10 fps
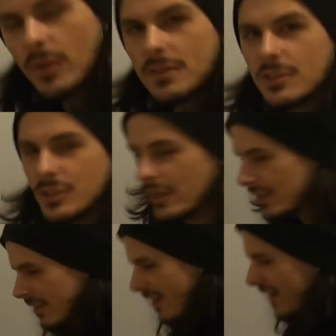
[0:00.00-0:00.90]
want to show
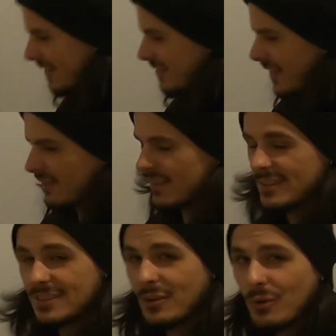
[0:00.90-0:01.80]
you guys, like,
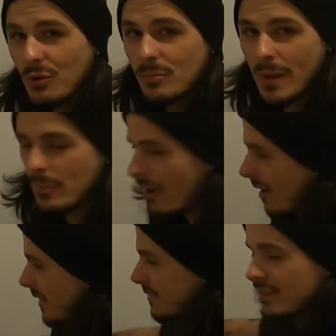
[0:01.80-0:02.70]
these are all my
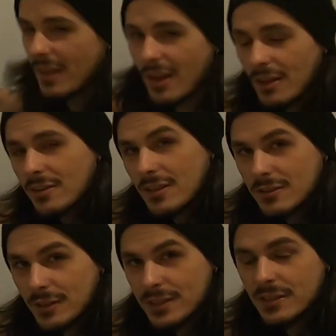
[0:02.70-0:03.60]
parts for the R33,